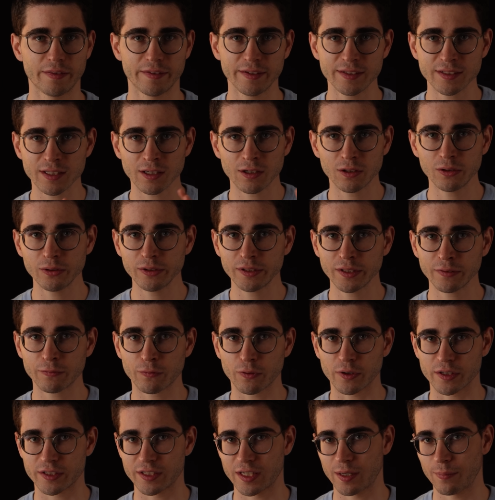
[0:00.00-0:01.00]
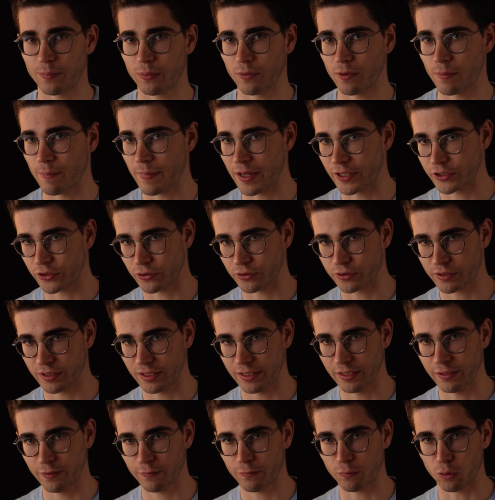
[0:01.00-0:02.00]
These included, for example, a measure
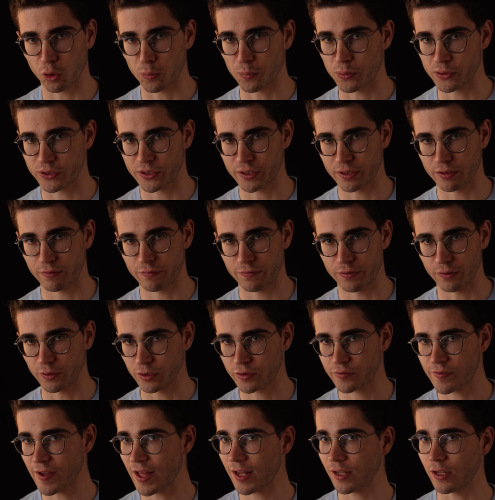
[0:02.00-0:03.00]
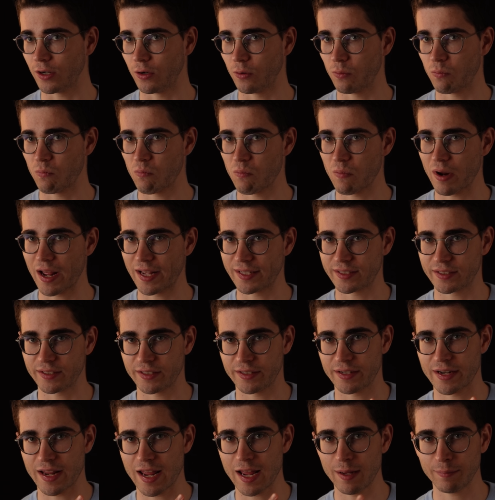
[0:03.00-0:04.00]
to leave four percent of fields fallow, as
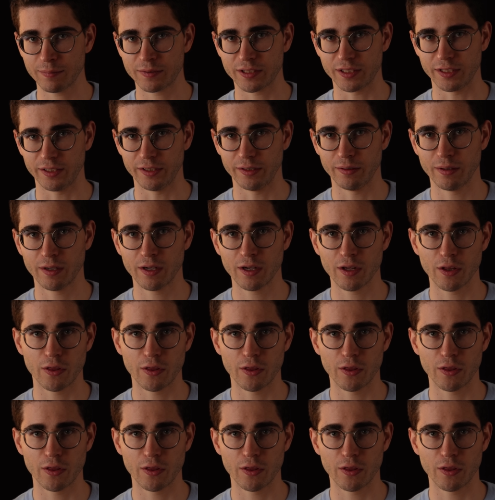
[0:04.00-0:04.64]
in empty,